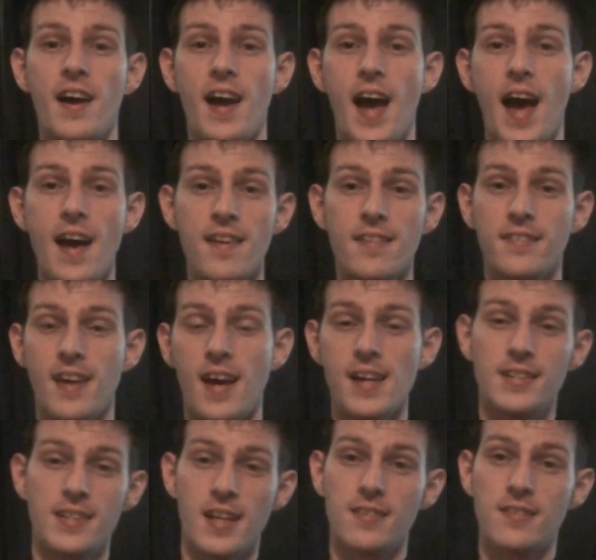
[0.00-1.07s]
as I
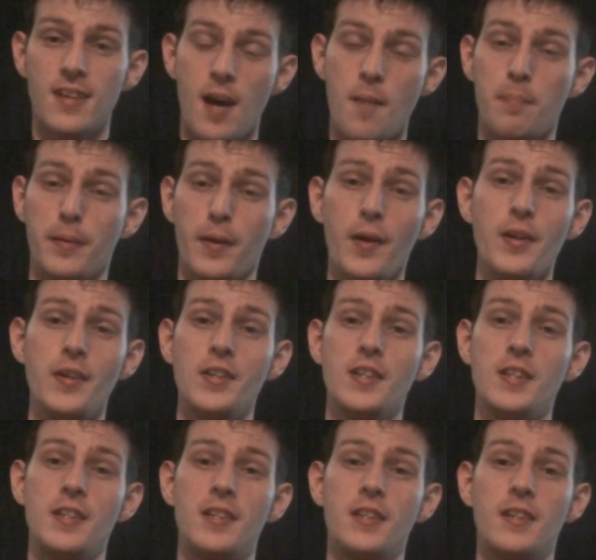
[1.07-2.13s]
just
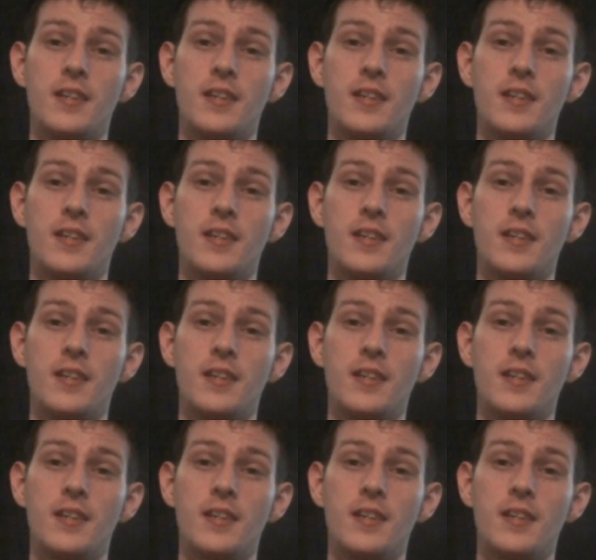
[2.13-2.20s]
uploaded